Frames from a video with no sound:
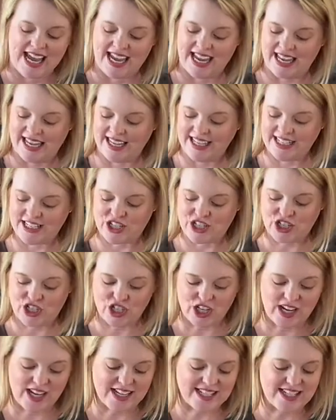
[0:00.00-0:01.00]
It
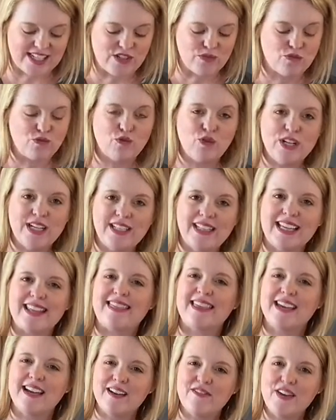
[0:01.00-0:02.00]
just really,
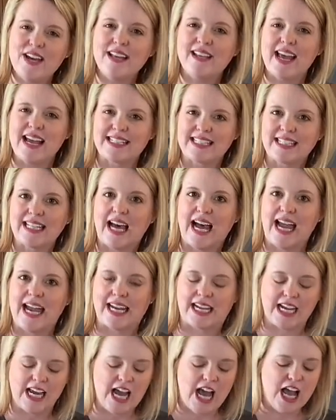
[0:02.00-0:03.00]
think of it as
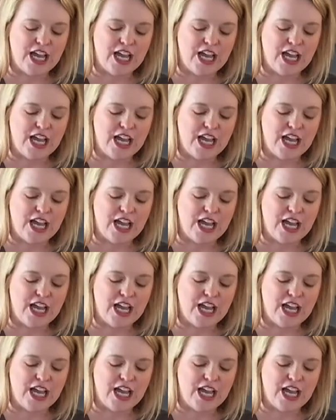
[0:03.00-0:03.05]
like,